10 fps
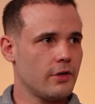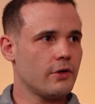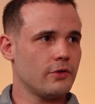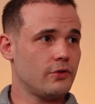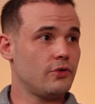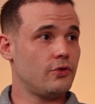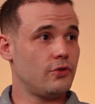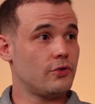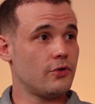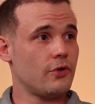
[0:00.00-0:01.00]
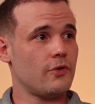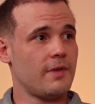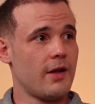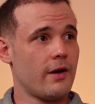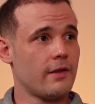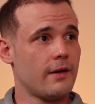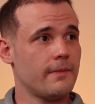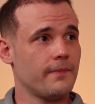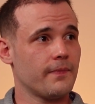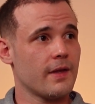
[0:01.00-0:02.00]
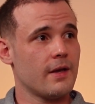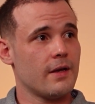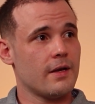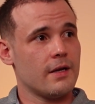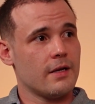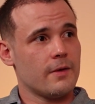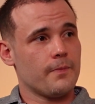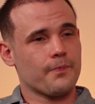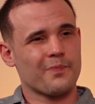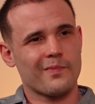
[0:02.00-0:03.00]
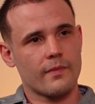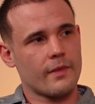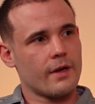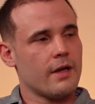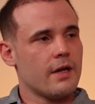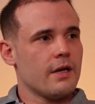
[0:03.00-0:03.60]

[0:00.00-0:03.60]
Yep. So we'd skip New South Wales based on the degree of difficulty